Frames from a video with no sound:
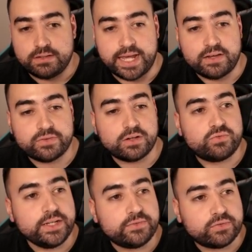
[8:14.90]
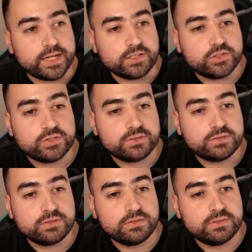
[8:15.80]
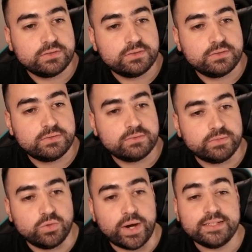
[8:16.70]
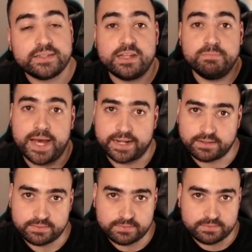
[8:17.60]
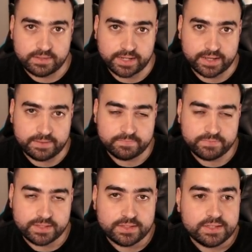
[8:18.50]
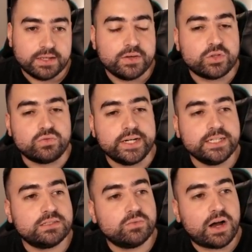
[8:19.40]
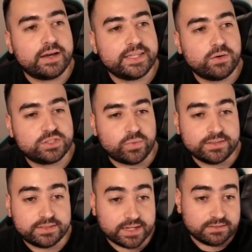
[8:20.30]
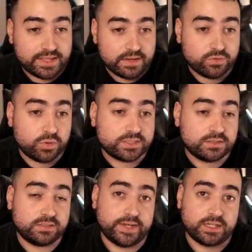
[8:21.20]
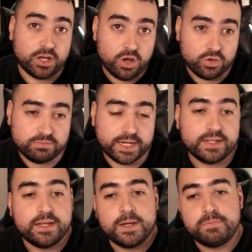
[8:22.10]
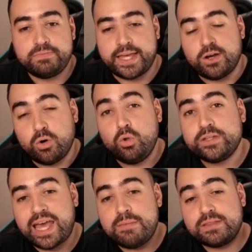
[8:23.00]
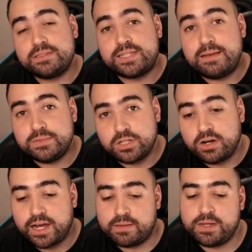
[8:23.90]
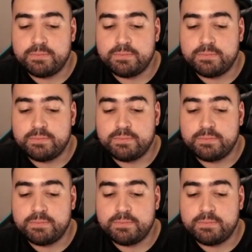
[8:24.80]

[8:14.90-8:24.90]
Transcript: Now if I refresh, we wait and then bang, okay? The reason why there was a one second delay, of course, because of our code, but they all came at the same time